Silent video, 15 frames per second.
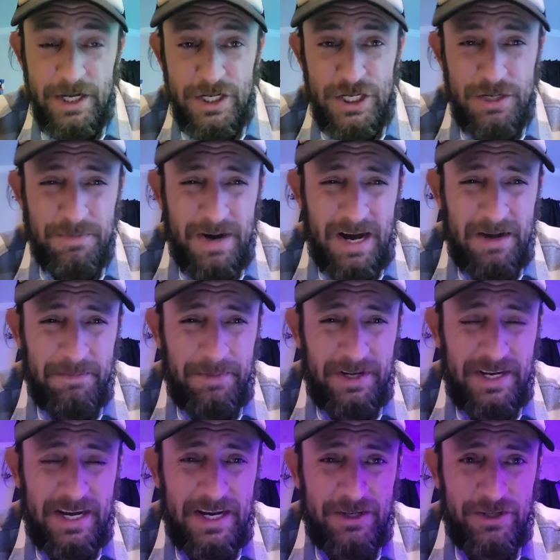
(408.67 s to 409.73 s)
You might
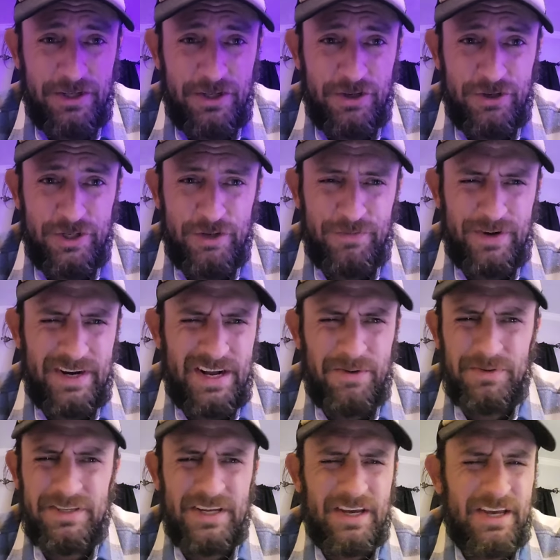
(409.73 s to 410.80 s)
be asking yourself right now,
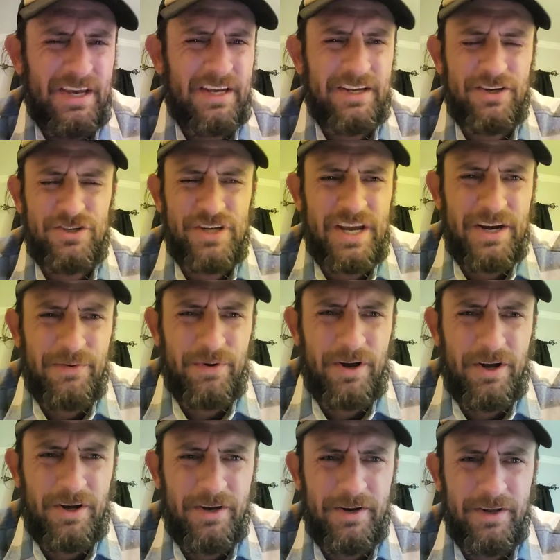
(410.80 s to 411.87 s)
what the heck is
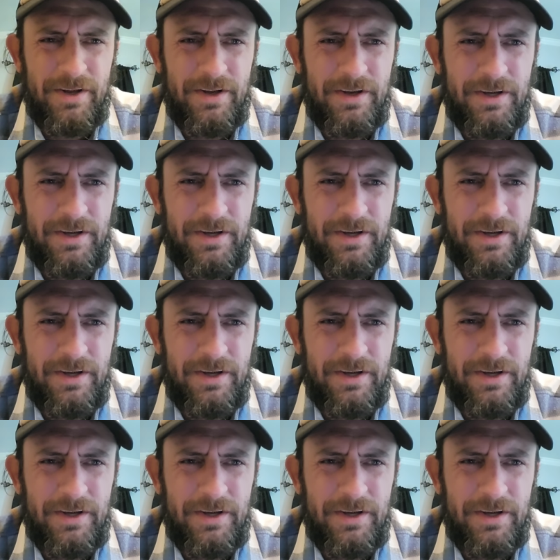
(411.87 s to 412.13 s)
A-Rod?